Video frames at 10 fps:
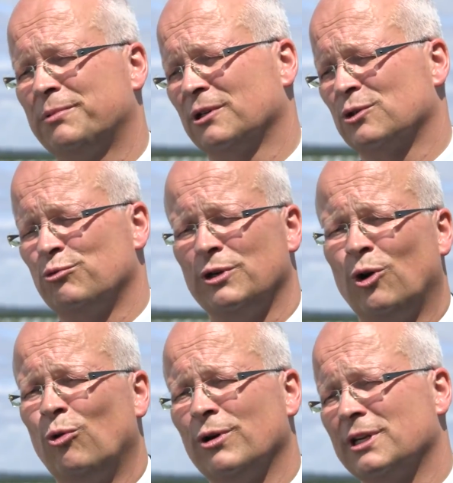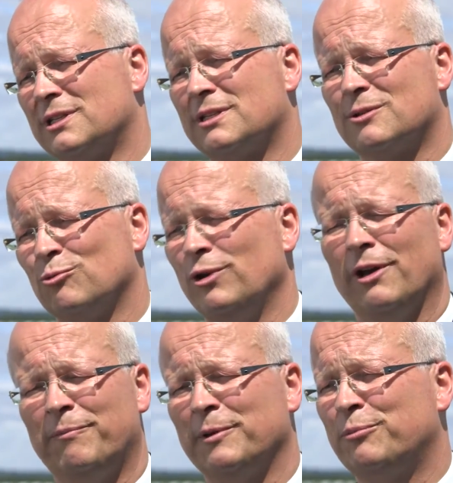because we
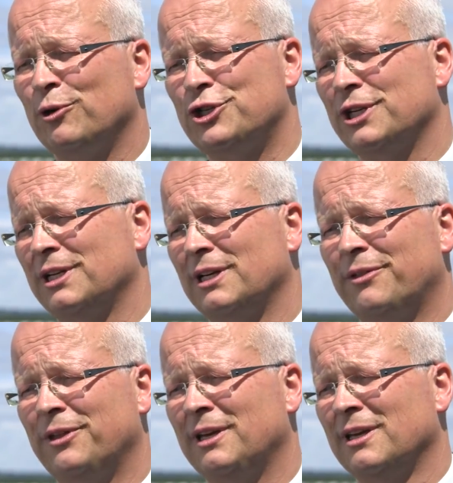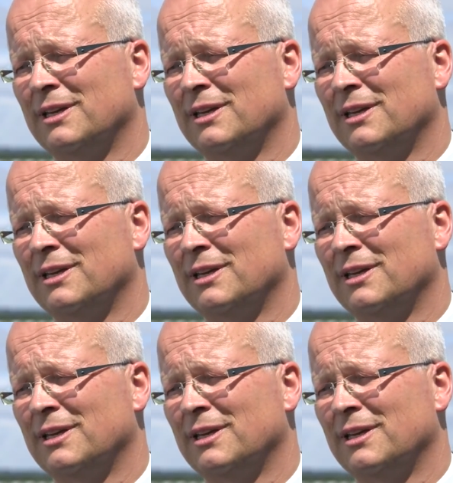have been pushing, I think,